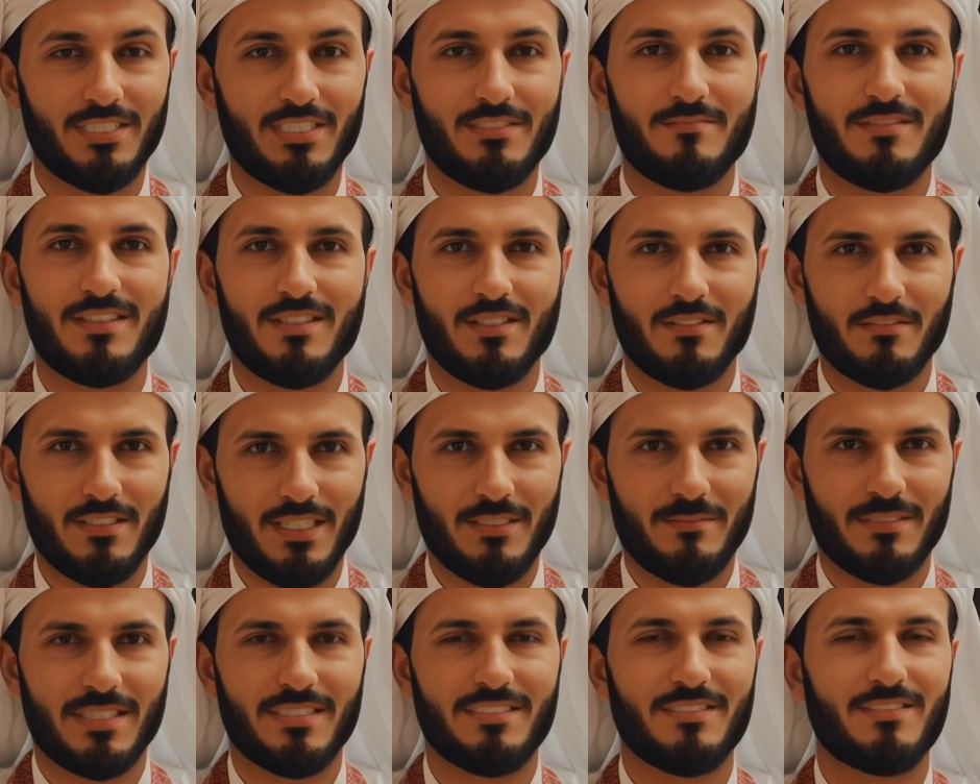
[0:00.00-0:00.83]
even
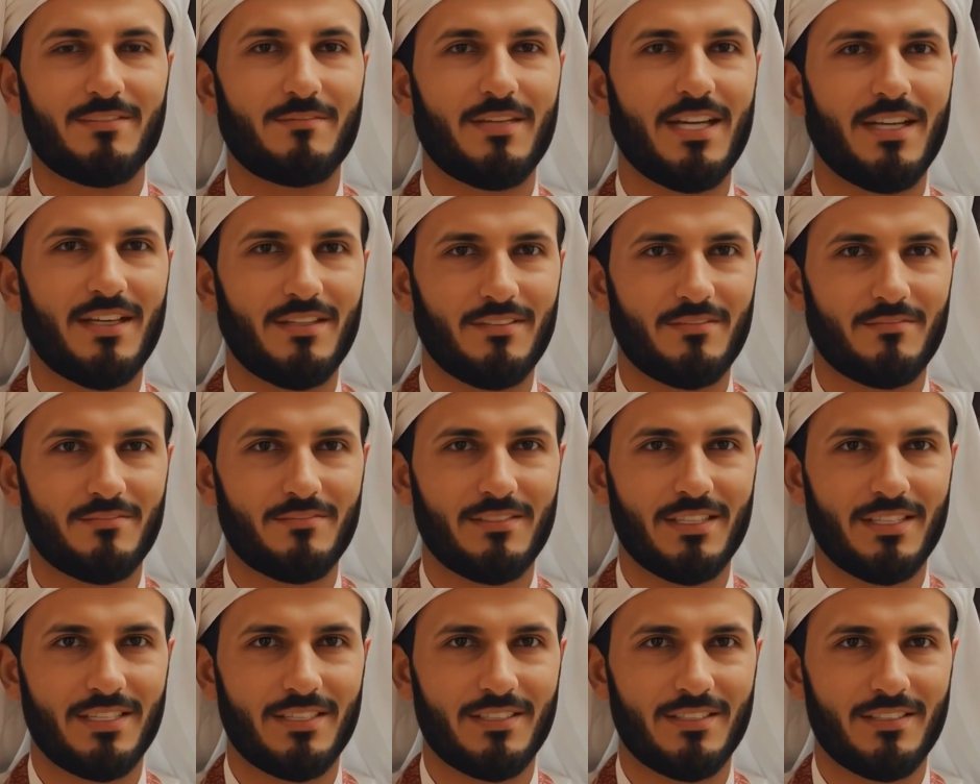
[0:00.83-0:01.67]
claiming some kind of,
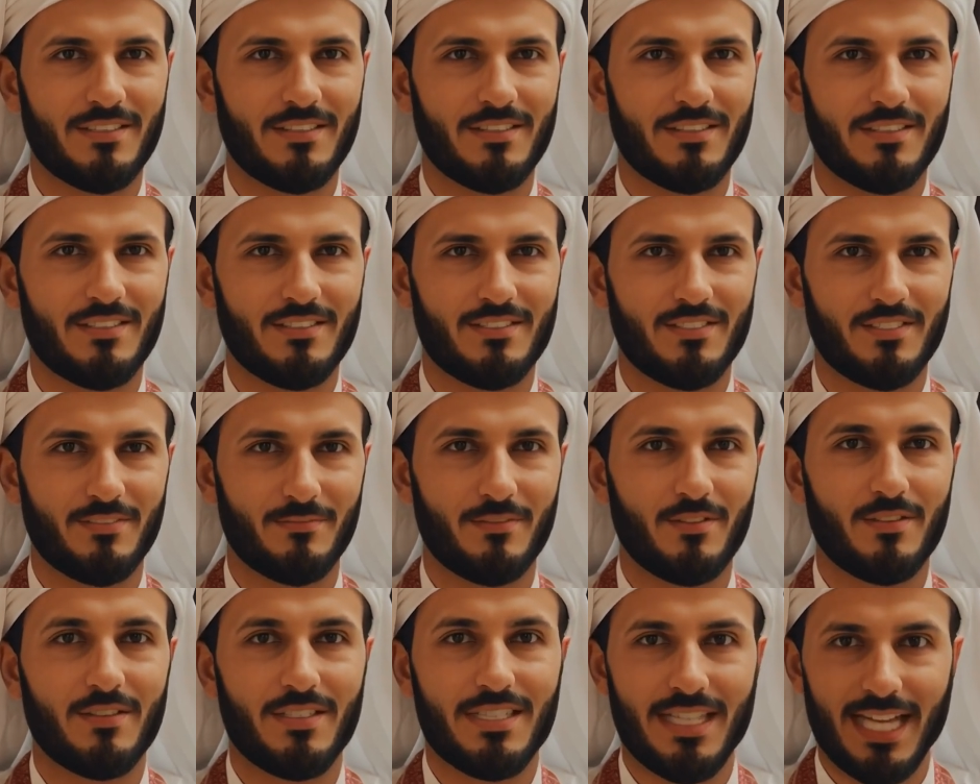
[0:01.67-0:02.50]
like,
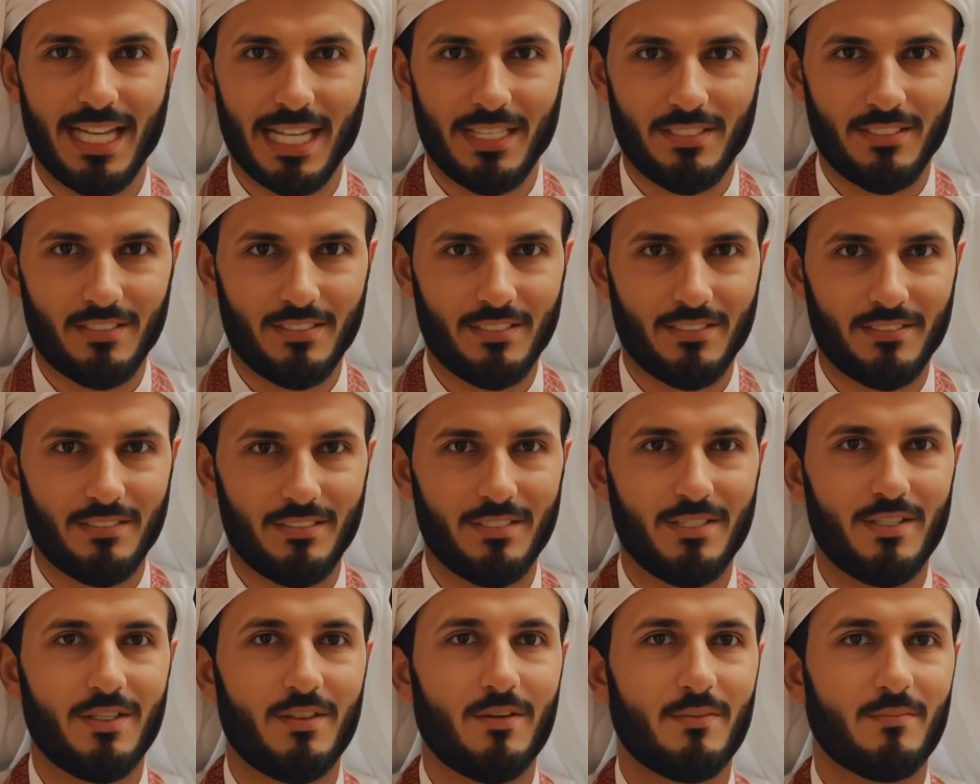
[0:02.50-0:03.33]
communication
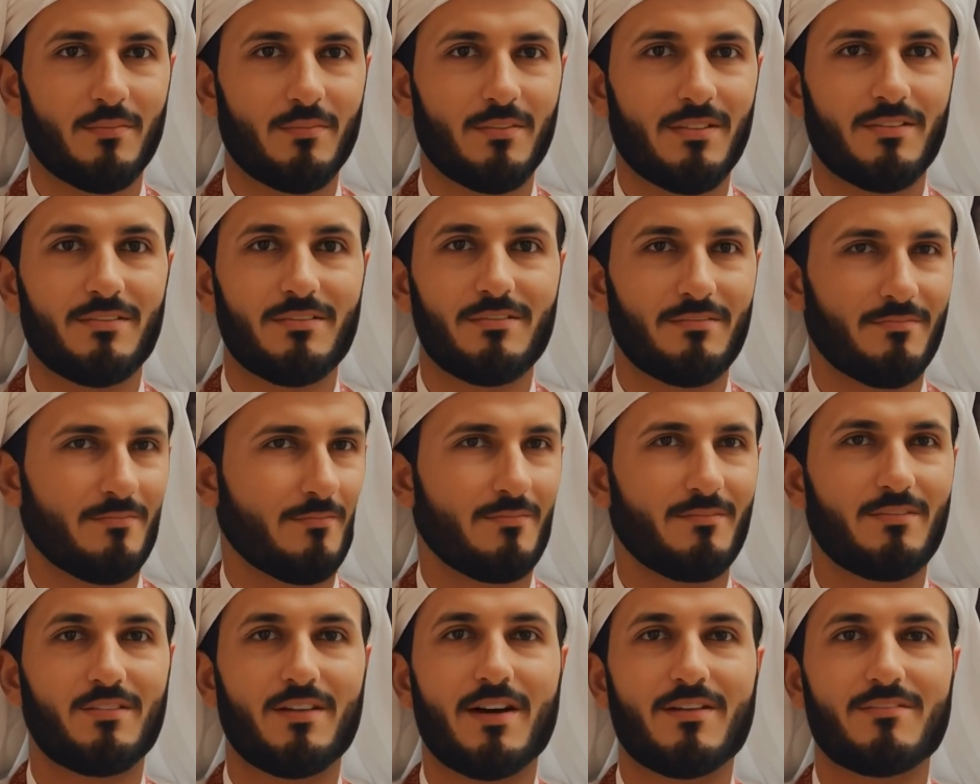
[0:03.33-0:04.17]
with
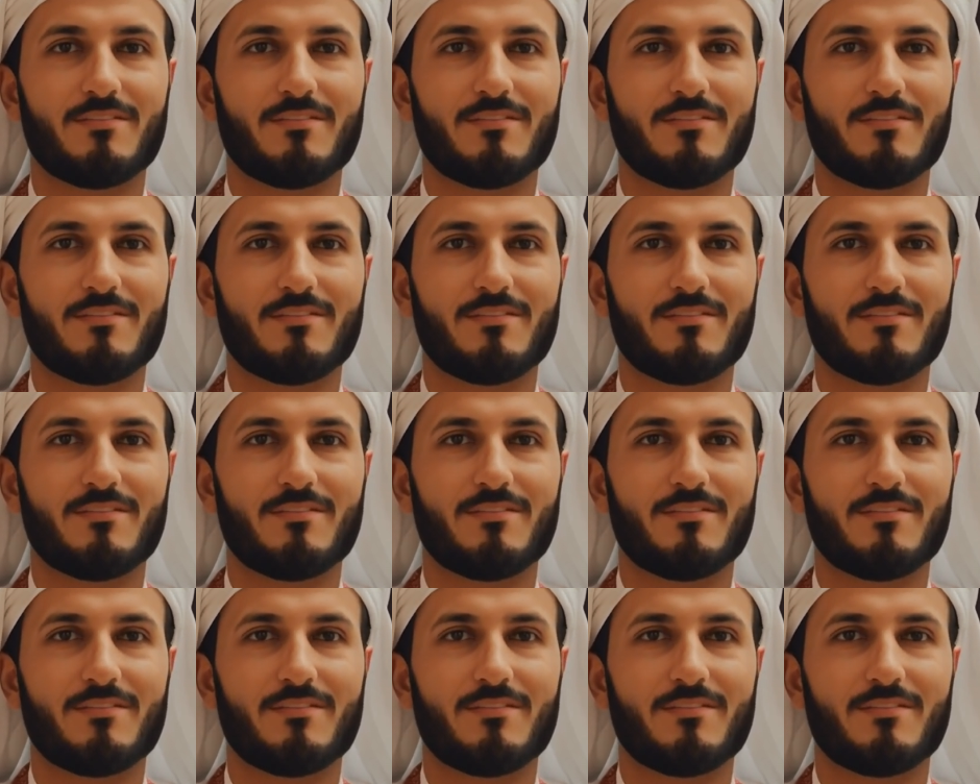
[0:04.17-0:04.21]
Thoth